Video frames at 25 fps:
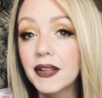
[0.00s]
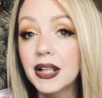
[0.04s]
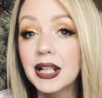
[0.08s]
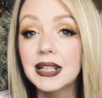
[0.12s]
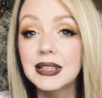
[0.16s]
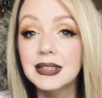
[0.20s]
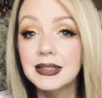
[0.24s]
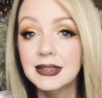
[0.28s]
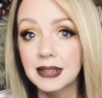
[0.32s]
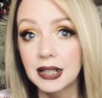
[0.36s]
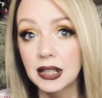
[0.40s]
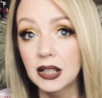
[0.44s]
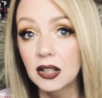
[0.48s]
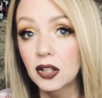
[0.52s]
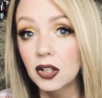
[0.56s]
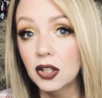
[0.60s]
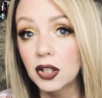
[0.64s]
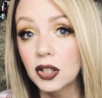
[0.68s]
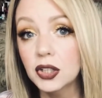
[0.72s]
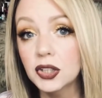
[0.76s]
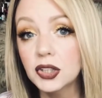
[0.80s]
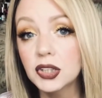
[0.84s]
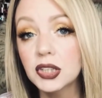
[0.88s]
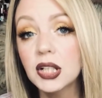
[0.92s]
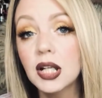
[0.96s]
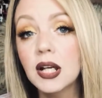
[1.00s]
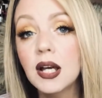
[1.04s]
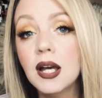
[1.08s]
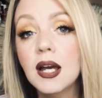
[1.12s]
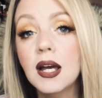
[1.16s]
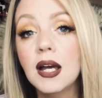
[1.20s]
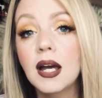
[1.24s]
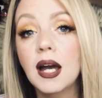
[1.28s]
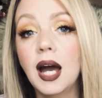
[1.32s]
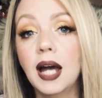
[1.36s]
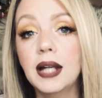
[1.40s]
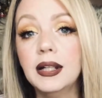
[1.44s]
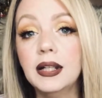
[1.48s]
the Concealers,
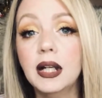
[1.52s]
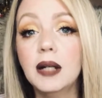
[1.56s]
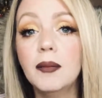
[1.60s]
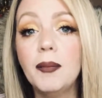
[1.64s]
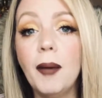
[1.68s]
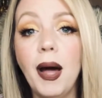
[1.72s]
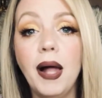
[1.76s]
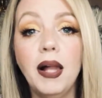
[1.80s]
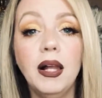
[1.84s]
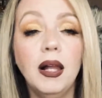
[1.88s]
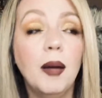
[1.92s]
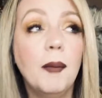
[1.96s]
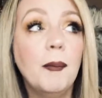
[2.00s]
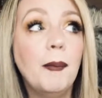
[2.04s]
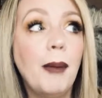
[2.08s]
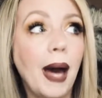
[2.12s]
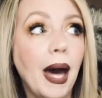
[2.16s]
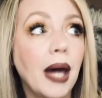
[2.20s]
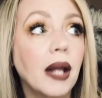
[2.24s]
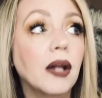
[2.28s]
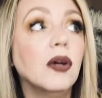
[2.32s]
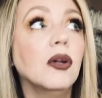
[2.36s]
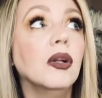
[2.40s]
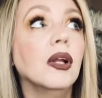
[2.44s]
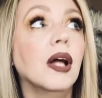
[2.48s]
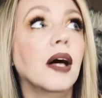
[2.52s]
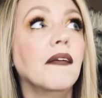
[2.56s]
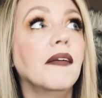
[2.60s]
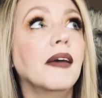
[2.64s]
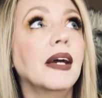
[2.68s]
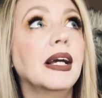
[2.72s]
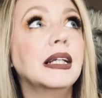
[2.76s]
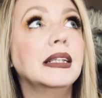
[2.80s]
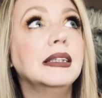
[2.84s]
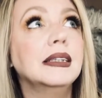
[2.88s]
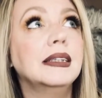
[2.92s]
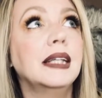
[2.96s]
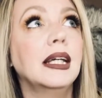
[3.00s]
I did a Battle of the
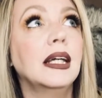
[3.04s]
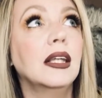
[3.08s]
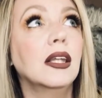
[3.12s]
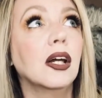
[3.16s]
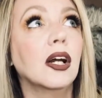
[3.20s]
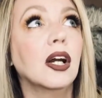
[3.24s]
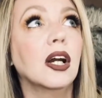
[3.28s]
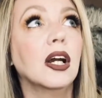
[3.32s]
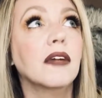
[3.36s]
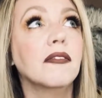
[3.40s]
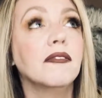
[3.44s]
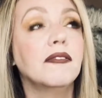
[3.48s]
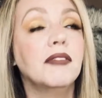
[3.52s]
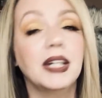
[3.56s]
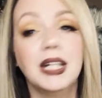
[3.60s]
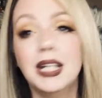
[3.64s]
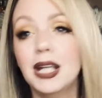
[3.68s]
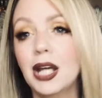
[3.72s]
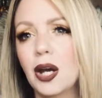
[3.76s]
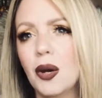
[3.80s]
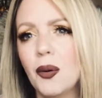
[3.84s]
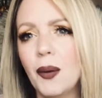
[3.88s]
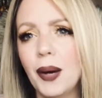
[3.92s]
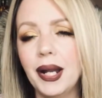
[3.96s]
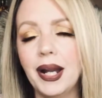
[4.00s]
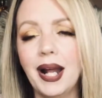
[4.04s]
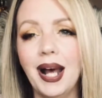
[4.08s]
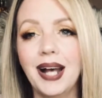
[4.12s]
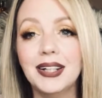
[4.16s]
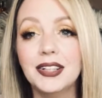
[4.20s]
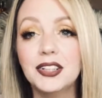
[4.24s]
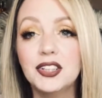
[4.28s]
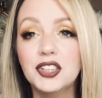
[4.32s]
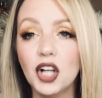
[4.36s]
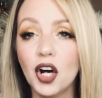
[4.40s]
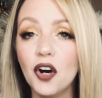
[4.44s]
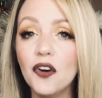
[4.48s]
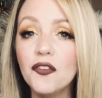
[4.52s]
Concealer video, and I
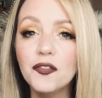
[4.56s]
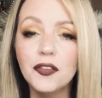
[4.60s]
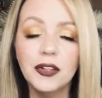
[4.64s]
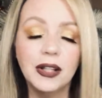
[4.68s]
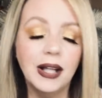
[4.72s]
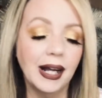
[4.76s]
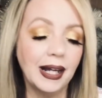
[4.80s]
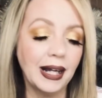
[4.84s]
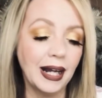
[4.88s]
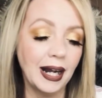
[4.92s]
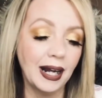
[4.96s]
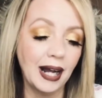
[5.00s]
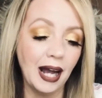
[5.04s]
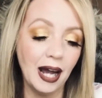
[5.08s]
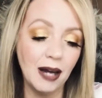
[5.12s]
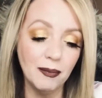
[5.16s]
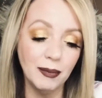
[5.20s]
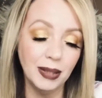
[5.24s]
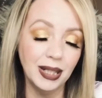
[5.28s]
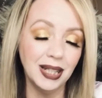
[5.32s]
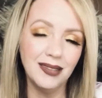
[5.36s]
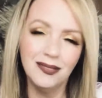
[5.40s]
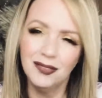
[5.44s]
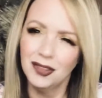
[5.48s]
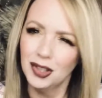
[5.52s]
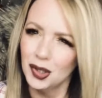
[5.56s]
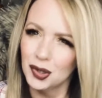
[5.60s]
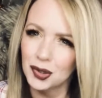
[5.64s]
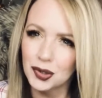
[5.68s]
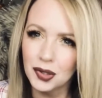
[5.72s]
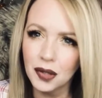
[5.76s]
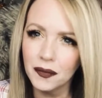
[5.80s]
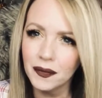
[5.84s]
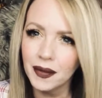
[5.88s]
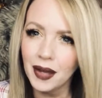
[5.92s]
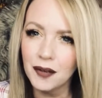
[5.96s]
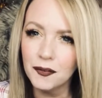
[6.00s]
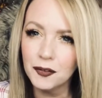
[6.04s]
don't feel like I got many views
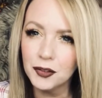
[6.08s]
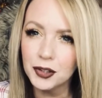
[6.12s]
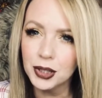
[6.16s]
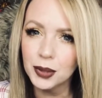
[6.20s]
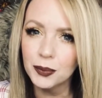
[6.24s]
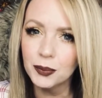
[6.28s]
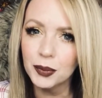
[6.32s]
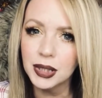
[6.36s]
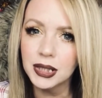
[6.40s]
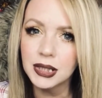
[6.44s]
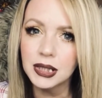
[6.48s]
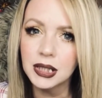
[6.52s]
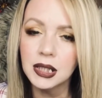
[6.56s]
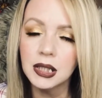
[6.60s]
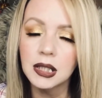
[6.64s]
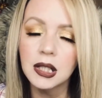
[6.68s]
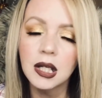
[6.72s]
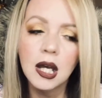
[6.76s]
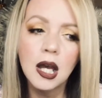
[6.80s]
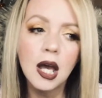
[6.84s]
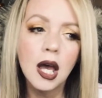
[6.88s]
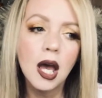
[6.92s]
on that for some reason.